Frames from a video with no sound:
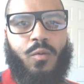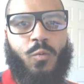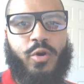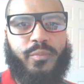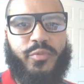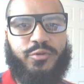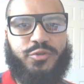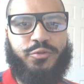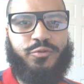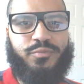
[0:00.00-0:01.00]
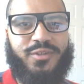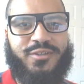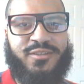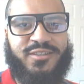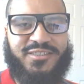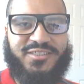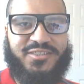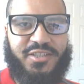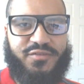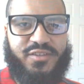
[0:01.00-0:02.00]
What up, YouTube? This is
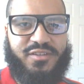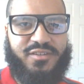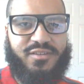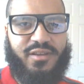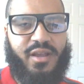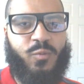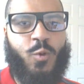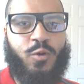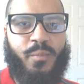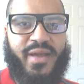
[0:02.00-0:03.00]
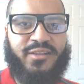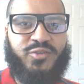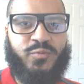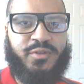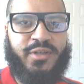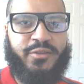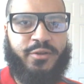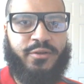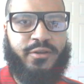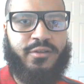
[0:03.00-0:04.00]
Steven, and welcome back to
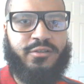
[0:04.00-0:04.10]
another